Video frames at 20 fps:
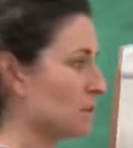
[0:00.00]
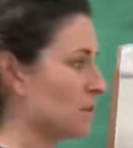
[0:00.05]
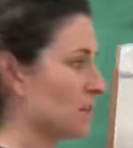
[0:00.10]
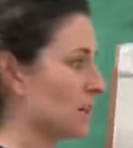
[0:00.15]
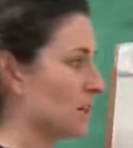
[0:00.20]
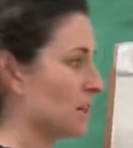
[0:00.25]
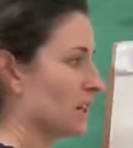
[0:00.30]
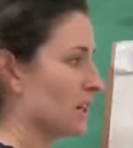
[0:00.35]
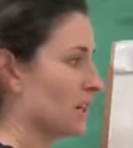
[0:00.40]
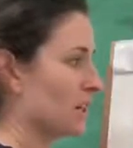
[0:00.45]
are
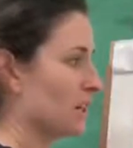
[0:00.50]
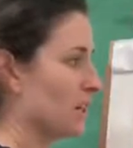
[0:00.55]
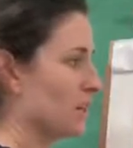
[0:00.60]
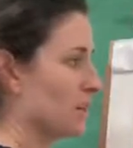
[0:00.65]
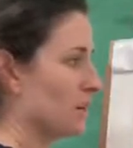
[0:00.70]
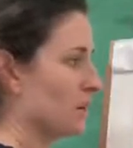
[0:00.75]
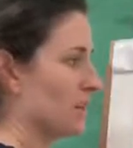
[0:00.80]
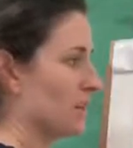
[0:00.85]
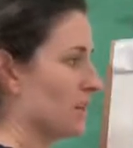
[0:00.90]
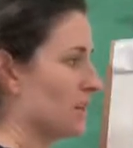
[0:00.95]
gonna go
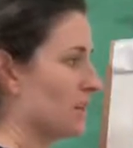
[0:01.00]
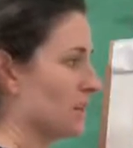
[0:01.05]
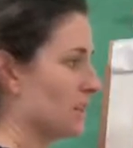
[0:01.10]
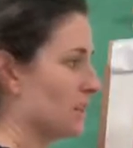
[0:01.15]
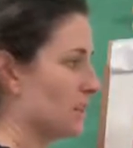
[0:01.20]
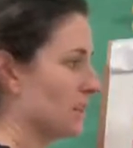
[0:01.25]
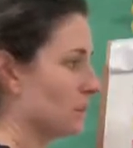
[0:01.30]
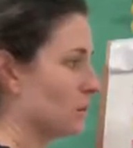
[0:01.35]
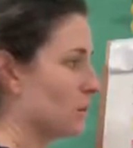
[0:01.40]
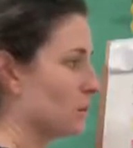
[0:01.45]
into the
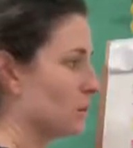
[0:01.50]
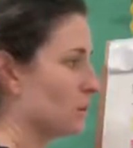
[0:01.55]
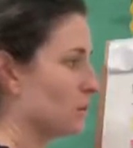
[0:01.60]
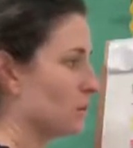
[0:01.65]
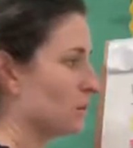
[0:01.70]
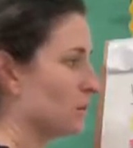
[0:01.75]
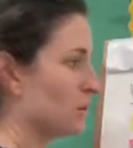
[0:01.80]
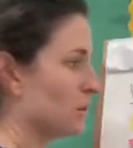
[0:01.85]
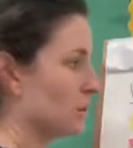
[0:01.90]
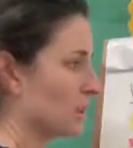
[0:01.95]

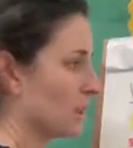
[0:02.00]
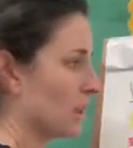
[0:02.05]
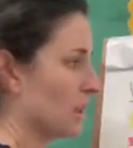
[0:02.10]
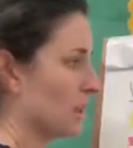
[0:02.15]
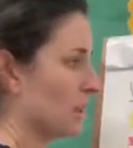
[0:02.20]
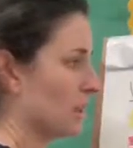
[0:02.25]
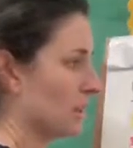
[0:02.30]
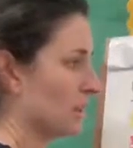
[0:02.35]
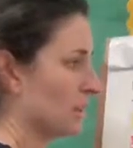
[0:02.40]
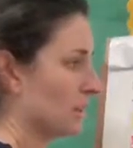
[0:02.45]
cool
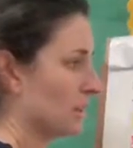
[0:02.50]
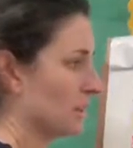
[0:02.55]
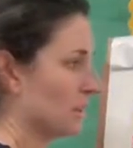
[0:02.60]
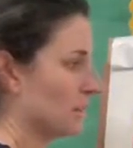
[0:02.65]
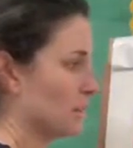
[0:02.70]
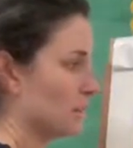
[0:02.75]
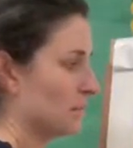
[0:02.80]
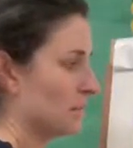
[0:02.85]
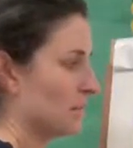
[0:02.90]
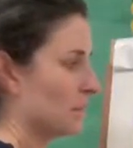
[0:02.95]
column.
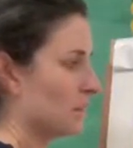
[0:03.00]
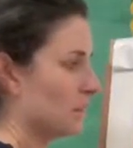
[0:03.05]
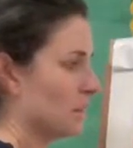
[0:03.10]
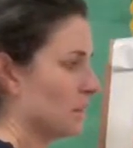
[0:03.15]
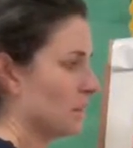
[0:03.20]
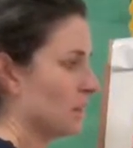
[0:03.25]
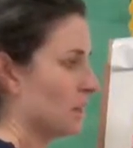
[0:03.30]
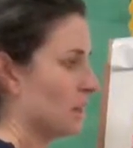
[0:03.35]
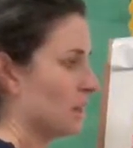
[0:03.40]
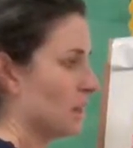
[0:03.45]

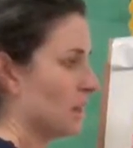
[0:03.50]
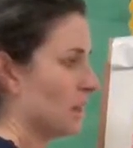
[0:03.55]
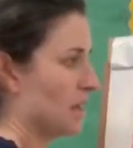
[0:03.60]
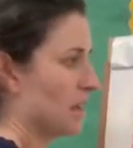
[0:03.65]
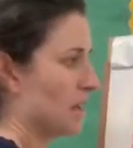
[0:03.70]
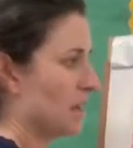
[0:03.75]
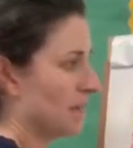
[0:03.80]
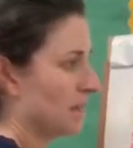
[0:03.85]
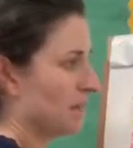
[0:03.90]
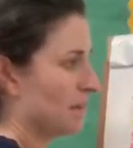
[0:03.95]

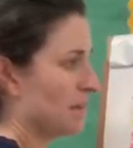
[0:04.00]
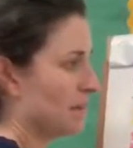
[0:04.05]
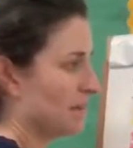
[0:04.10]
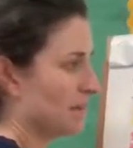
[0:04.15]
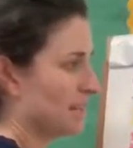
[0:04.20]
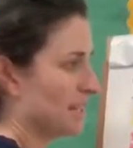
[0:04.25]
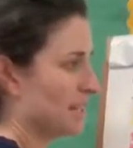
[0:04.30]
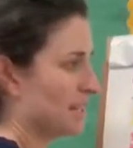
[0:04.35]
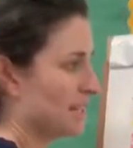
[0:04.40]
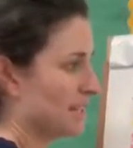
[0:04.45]
And that
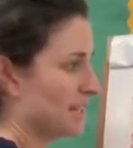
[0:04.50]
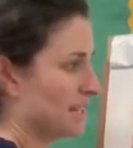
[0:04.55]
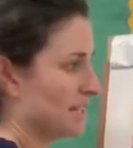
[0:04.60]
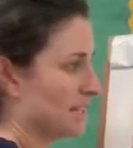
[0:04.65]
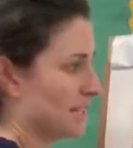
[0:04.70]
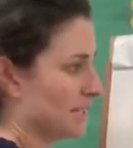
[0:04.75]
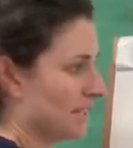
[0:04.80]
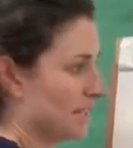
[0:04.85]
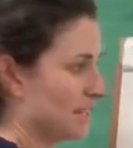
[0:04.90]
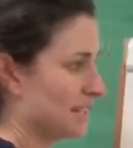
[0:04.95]
makes sense,
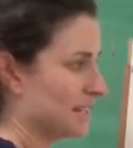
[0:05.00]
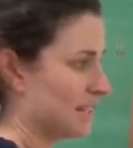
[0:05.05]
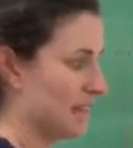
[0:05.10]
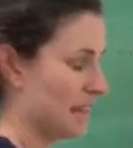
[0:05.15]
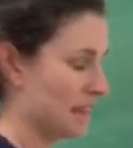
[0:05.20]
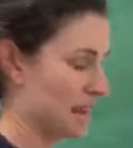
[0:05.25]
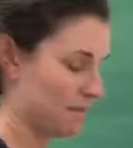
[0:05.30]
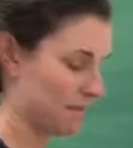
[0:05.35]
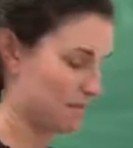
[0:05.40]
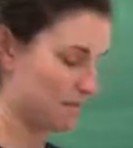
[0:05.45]
doesn't
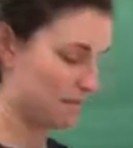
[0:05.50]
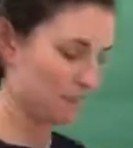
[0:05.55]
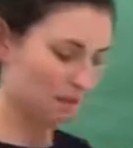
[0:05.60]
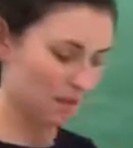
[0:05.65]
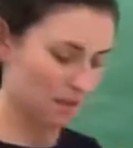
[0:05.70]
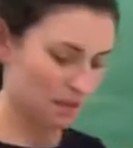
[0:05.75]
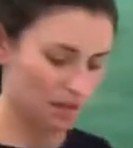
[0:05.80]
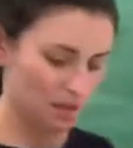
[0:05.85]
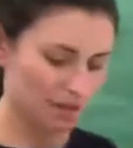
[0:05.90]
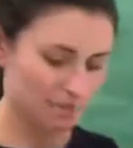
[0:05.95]
it?
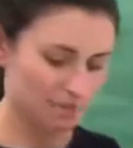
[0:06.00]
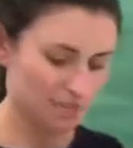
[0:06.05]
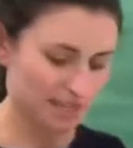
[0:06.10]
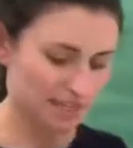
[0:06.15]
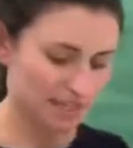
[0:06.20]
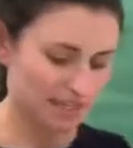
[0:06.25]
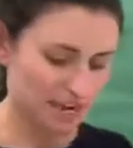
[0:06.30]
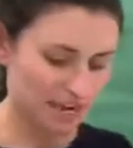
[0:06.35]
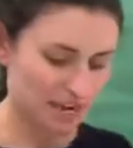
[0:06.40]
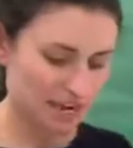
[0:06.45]

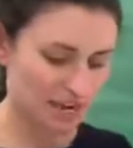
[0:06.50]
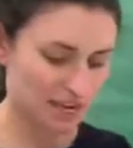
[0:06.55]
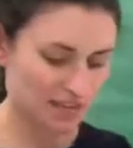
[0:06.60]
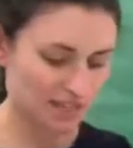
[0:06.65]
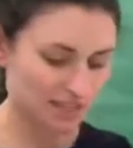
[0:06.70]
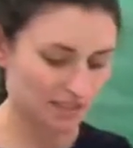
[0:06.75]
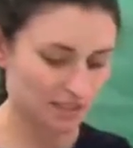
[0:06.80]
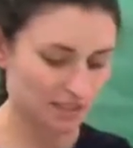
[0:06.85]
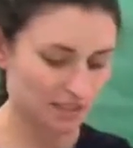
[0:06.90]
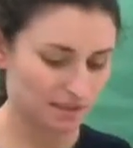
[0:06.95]

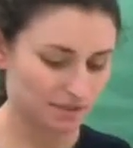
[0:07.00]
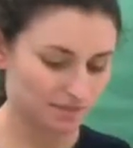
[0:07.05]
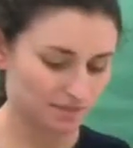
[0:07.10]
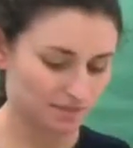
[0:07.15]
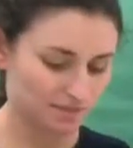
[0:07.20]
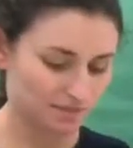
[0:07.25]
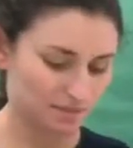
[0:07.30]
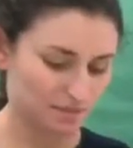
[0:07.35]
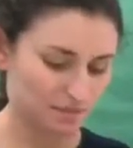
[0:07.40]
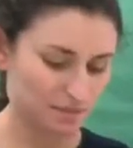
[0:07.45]
Because
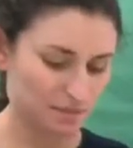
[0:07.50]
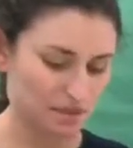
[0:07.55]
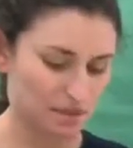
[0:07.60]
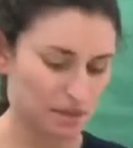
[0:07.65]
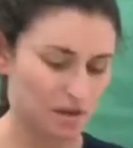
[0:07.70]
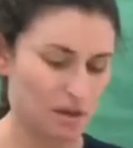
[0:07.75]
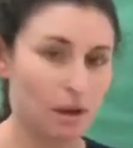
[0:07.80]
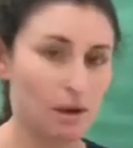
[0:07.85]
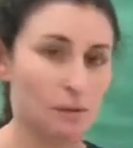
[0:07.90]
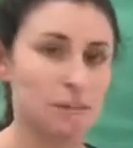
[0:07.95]

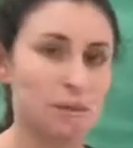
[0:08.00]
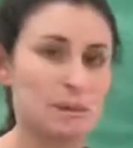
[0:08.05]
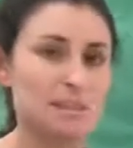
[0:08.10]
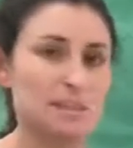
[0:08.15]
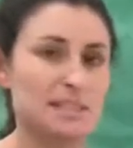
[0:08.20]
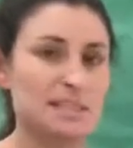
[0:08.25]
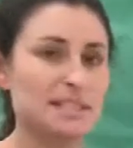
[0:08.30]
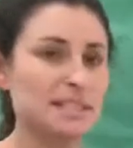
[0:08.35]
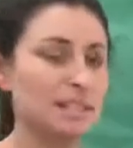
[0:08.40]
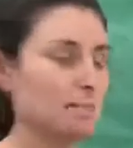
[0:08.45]
when we
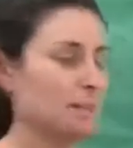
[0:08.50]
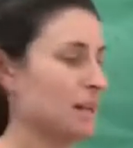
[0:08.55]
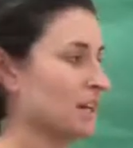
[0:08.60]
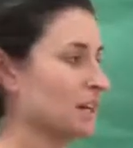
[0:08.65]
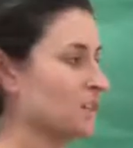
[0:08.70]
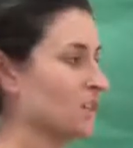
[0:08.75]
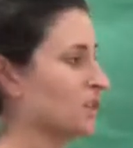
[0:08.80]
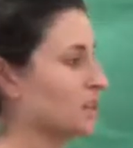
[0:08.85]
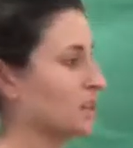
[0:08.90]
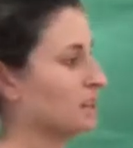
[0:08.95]
see
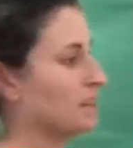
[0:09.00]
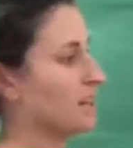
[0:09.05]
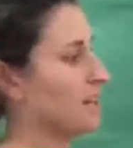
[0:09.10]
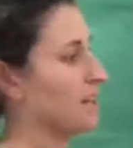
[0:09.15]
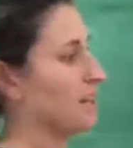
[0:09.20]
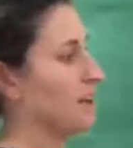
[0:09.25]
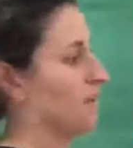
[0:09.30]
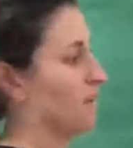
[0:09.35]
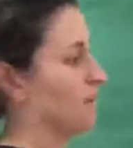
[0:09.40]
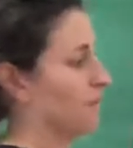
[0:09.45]
pictures
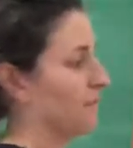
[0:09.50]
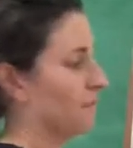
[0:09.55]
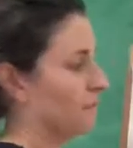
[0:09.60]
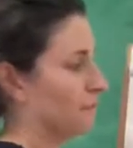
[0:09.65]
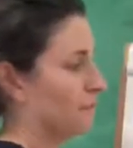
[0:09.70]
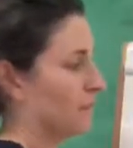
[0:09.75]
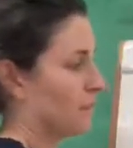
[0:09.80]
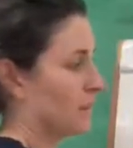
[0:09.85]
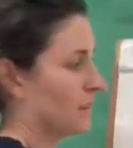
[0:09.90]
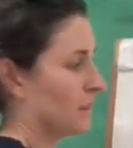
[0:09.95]
of,
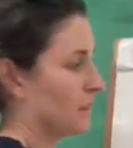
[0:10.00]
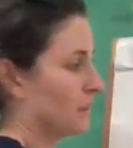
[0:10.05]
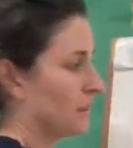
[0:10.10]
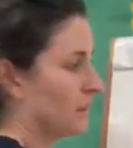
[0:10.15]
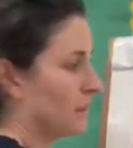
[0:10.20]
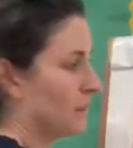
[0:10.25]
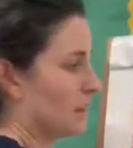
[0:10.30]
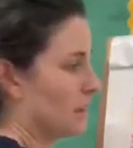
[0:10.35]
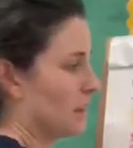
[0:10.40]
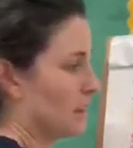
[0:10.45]

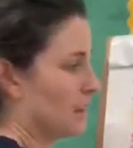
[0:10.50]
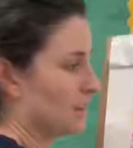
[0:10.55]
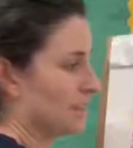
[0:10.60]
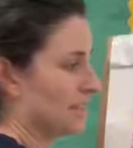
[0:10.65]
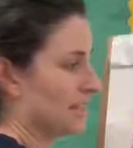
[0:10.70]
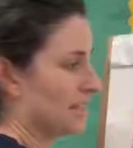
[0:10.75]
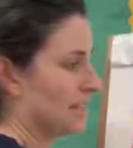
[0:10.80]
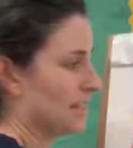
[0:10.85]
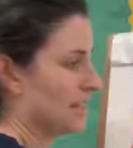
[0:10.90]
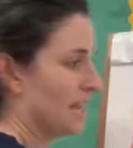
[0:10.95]

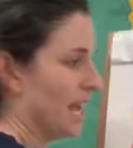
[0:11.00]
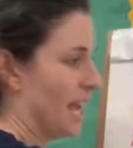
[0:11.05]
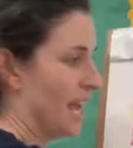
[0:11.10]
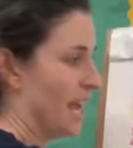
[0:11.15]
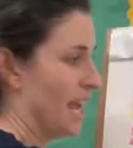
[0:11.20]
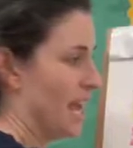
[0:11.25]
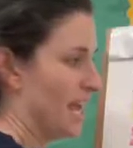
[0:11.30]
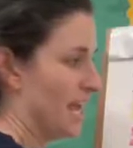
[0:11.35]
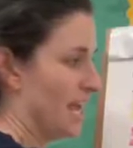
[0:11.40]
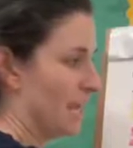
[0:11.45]
let's
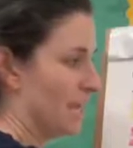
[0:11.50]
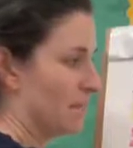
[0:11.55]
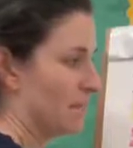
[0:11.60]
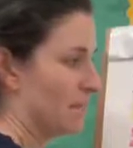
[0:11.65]
say,